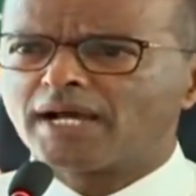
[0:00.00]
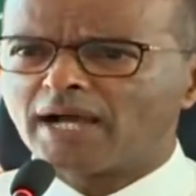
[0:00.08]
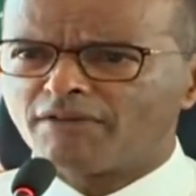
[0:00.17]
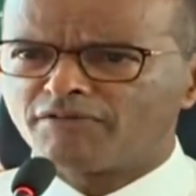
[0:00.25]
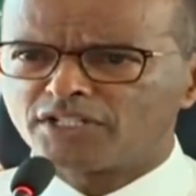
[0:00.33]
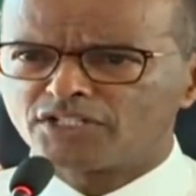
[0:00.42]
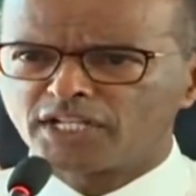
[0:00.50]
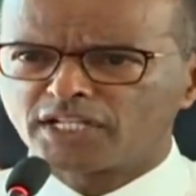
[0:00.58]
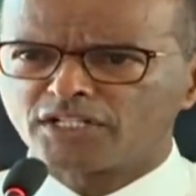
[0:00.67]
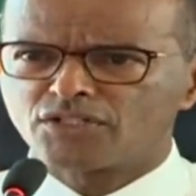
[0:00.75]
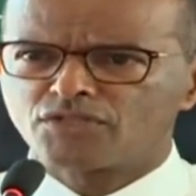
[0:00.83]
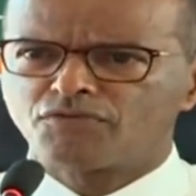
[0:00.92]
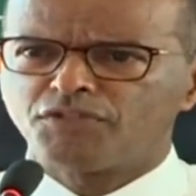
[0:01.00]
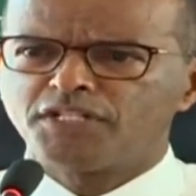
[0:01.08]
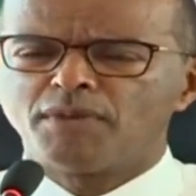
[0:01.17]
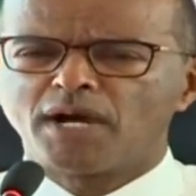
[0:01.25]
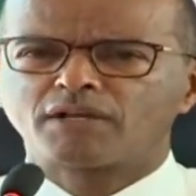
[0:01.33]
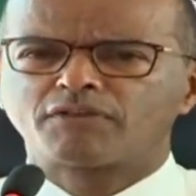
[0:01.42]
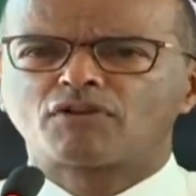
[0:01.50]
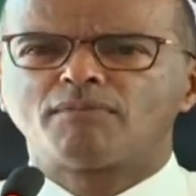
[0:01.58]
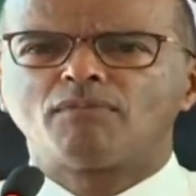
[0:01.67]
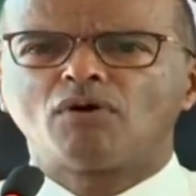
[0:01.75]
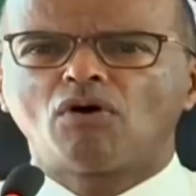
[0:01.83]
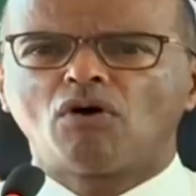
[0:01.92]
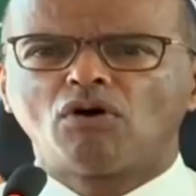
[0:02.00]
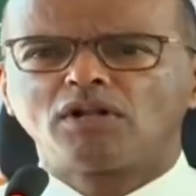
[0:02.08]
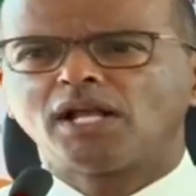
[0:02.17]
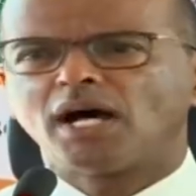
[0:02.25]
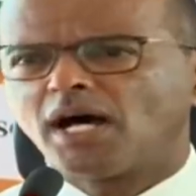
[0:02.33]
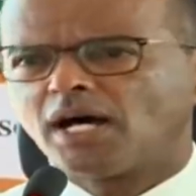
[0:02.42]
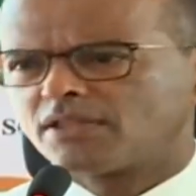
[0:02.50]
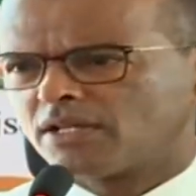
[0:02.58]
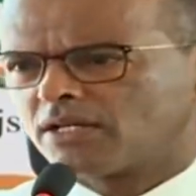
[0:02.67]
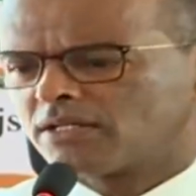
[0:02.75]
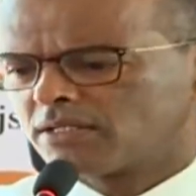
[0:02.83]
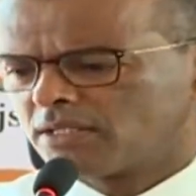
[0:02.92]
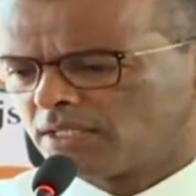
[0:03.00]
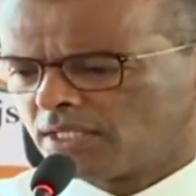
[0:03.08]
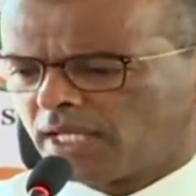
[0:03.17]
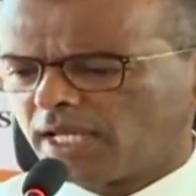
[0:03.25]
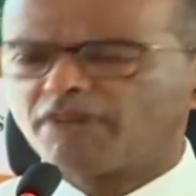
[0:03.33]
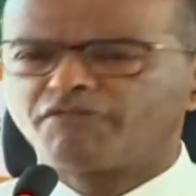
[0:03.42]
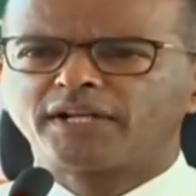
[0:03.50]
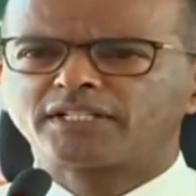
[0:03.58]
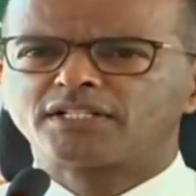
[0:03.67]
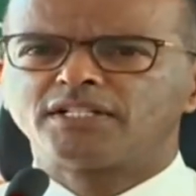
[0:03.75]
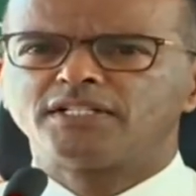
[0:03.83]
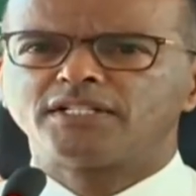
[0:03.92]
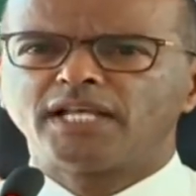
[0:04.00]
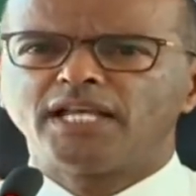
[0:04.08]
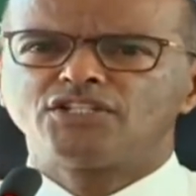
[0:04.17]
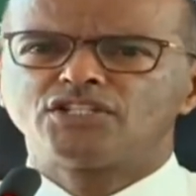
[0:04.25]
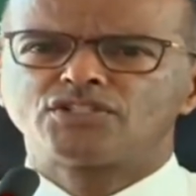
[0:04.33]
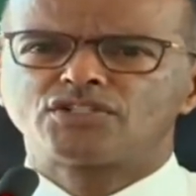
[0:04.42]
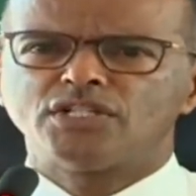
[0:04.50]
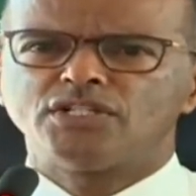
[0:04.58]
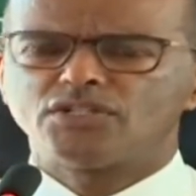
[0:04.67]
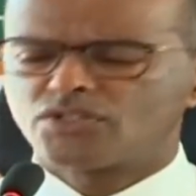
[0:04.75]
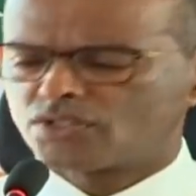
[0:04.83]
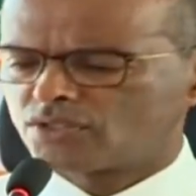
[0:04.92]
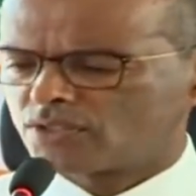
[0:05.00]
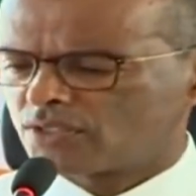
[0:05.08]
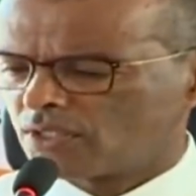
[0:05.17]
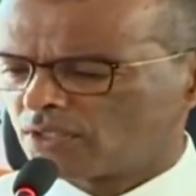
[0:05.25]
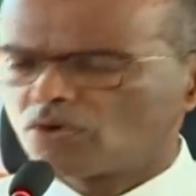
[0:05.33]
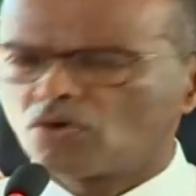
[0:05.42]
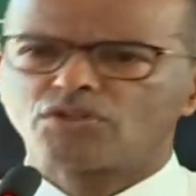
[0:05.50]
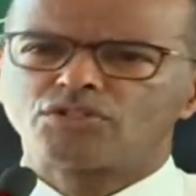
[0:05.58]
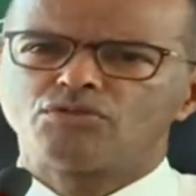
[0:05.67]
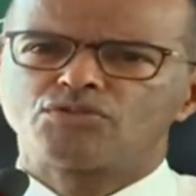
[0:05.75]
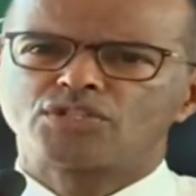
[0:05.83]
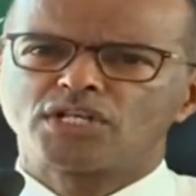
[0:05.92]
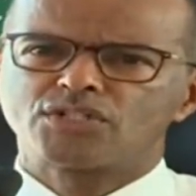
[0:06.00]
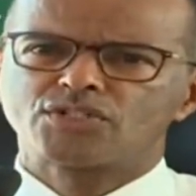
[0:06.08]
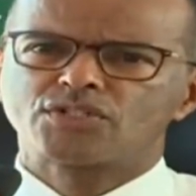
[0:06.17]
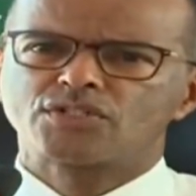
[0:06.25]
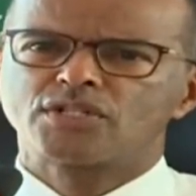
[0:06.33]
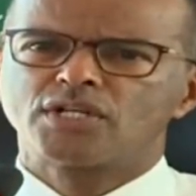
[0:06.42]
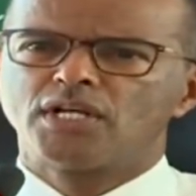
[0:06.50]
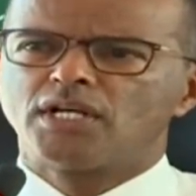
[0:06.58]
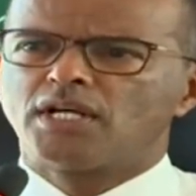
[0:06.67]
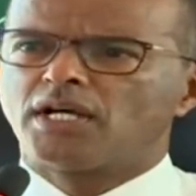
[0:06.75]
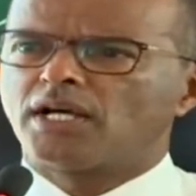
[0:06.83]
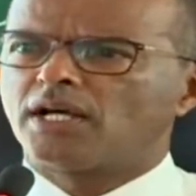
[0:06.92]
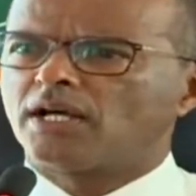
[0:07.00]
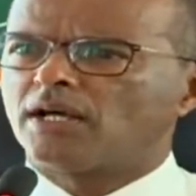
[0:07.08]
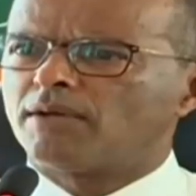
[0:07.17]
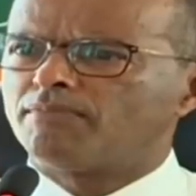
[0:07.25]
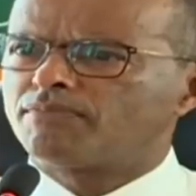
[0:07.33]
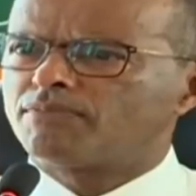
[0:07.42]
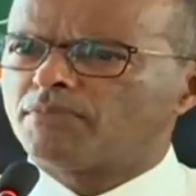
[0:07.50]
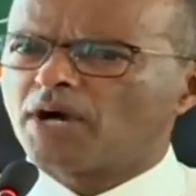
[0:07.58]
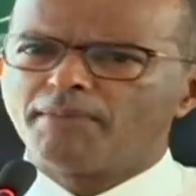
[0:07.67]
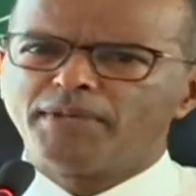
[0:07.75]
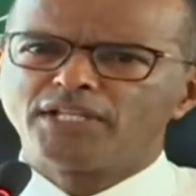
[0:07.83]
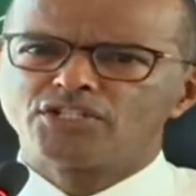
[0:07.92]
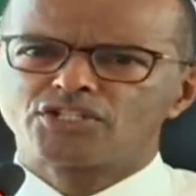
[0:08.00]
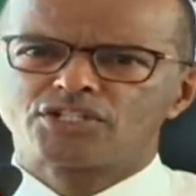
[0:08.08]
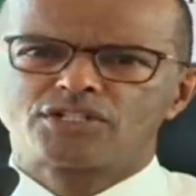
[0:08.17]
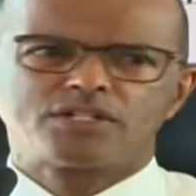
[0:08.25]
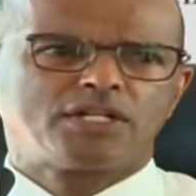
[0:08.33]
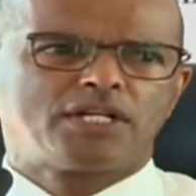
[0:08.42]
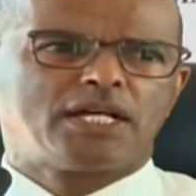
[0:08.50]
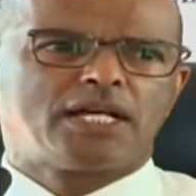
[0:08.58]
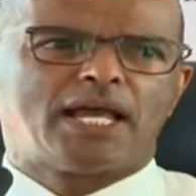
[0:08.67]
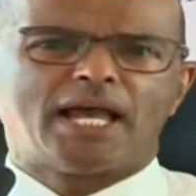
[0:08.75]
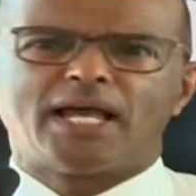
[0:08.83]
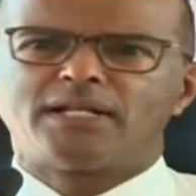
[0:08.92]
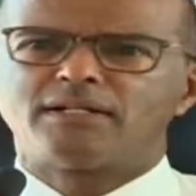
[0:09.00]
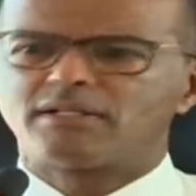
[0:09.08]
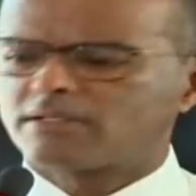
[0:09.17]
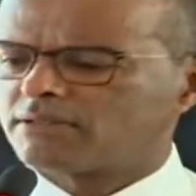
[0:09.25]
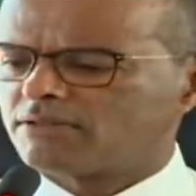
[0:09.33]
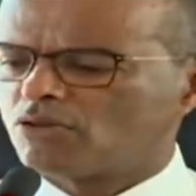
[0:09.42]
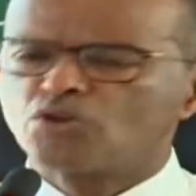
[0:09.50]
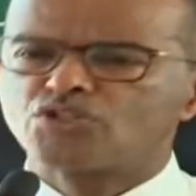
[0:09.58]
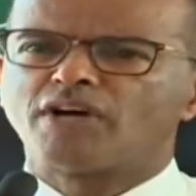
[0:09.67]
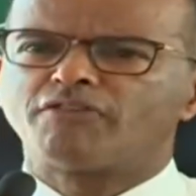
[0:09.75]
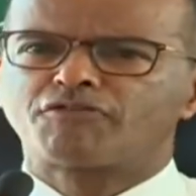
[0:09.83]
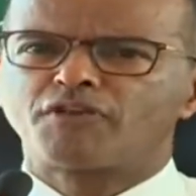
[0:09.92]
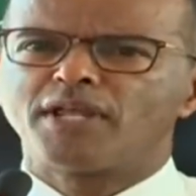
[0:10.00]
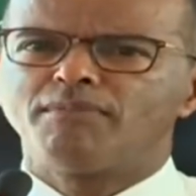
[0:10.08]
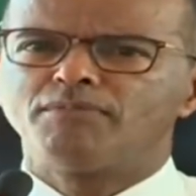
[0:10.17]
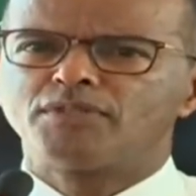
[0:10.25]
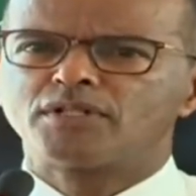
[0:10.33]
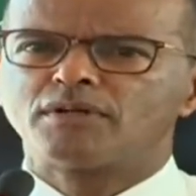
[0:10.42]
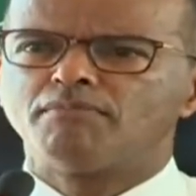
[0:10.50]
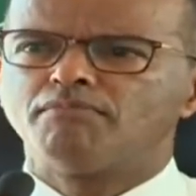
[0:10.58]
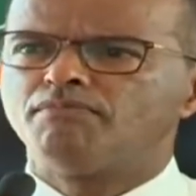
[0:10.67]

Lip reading: having taken feedback from all other affected agencies, court users, bar bench, and those are framed